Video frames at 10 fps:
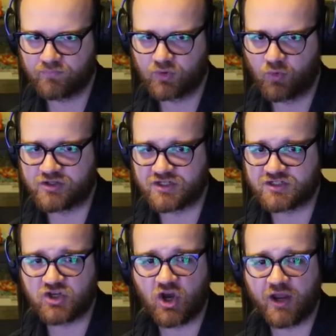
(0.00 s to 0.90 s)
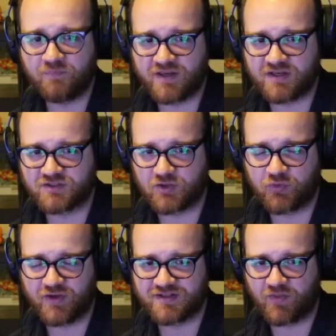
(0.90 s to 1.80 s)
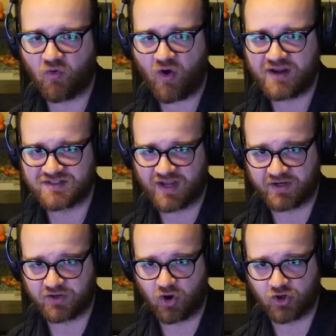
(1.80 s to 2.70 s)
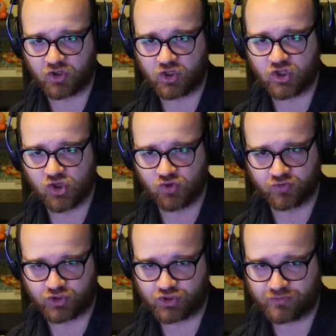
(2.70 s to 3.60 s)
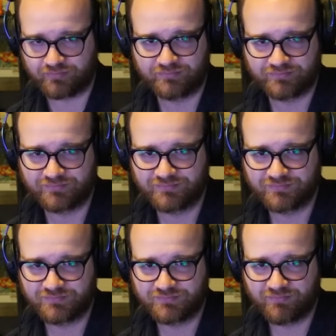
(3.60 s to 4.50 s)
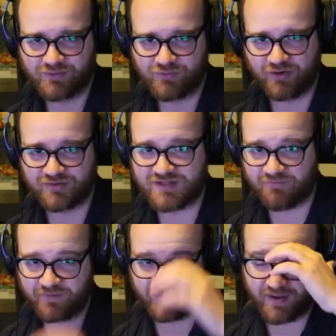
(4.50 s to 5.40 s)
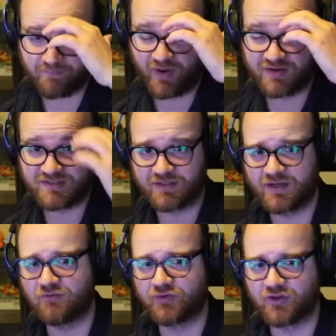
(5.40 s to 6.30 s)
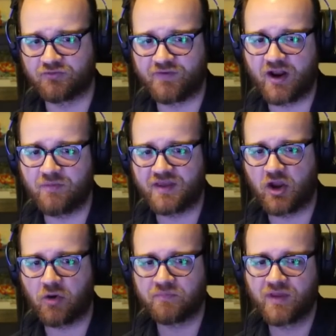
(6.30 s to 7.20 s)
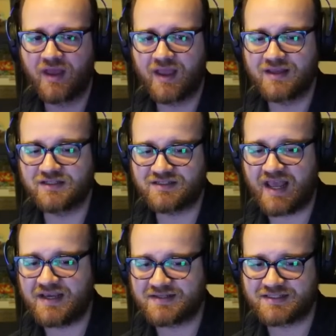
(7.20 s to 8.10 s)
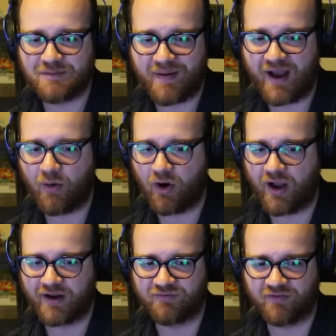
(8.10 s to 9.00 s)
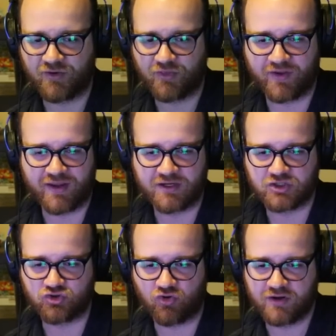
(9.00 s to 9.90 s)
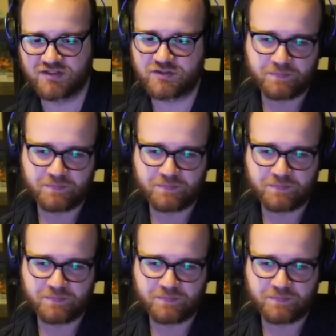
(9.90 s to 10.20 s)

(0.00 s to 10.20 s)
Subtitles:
which is good because their things on the right side here are huge. They're definitely punting Nidavellir. Venom here takes the power out of everything he destroys.